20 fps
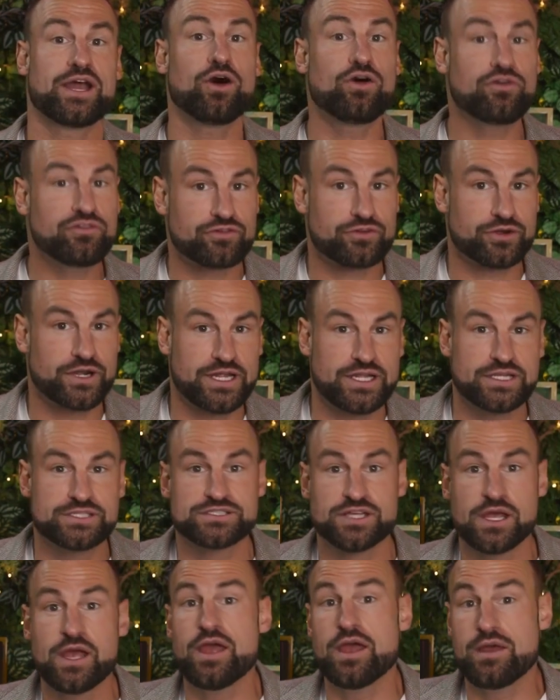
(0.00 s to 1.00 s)
offerings
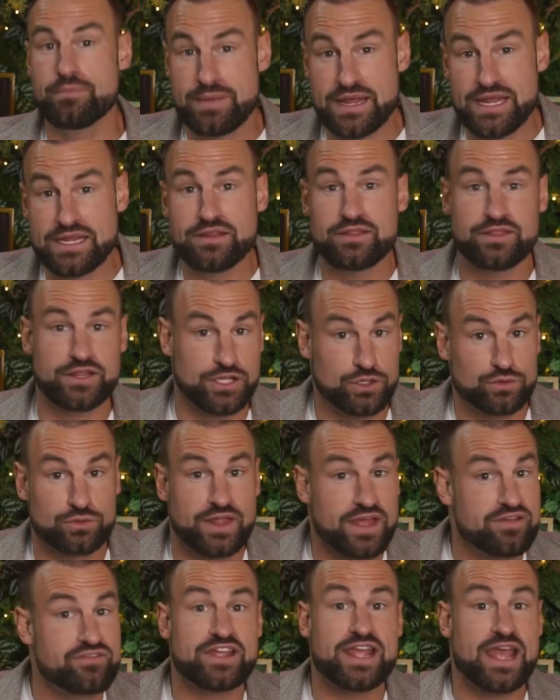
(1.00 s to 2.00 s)
mean that you'll
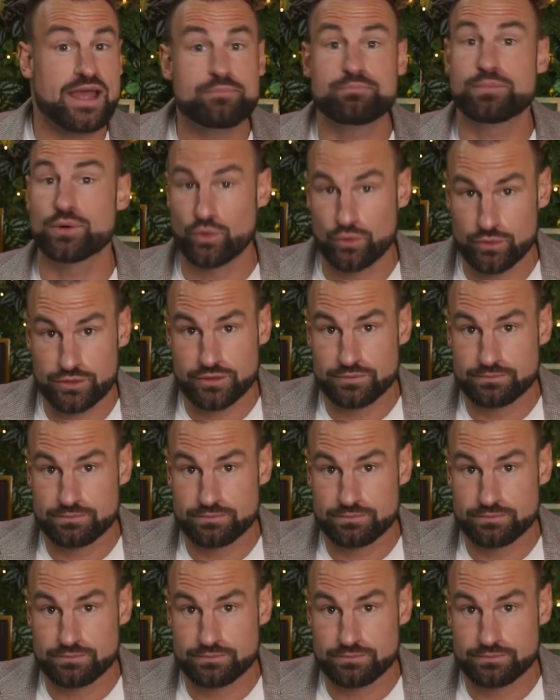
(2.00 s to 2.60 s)
never get bored.